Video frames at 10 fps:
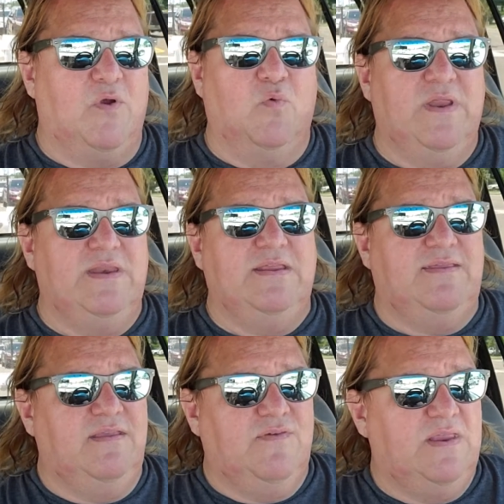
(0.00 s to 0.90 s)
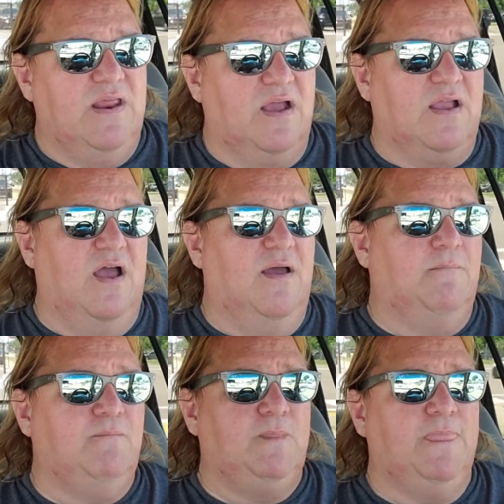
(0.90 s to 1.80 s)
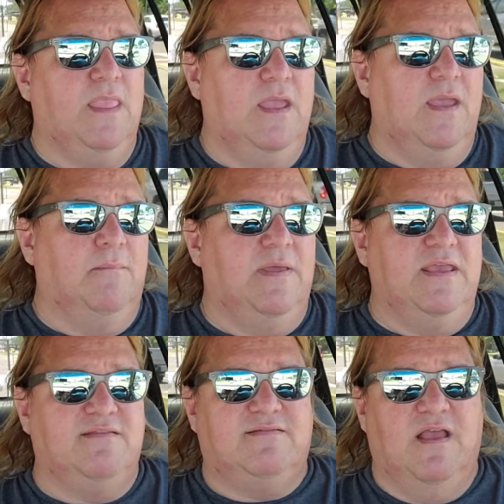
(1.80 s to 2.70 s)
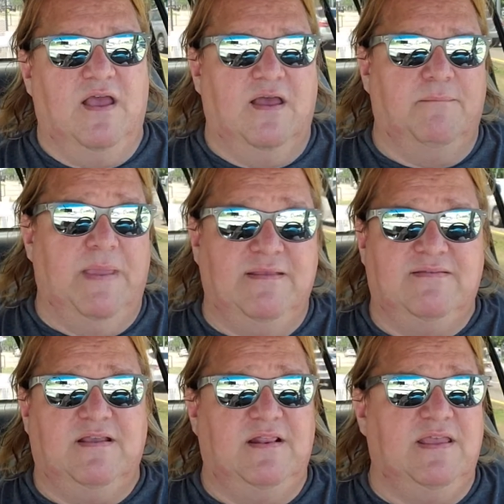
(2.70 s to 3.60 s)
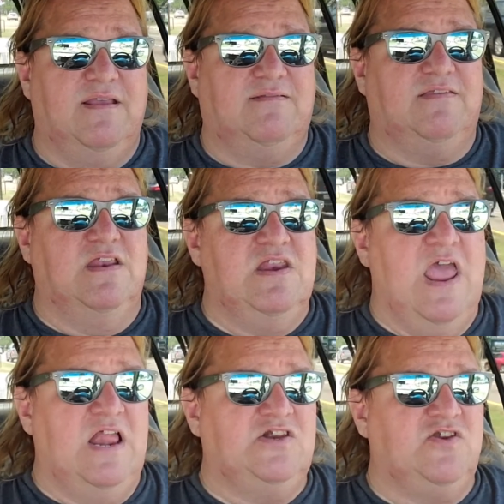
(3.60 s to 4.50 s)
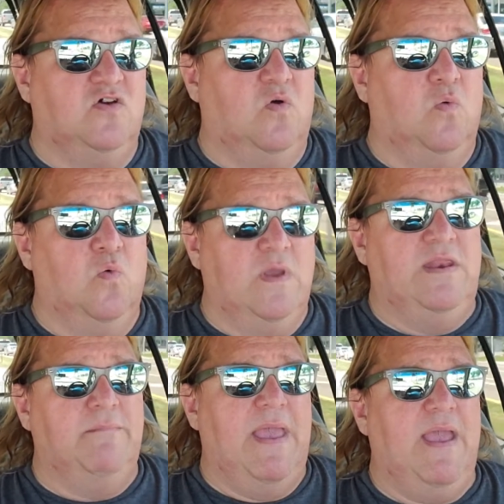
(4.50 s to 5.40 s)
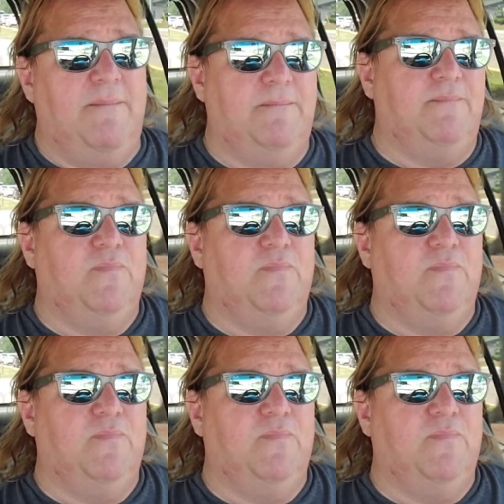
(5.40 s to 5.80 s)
or windytv.com but it's uh, basically it's the national wind map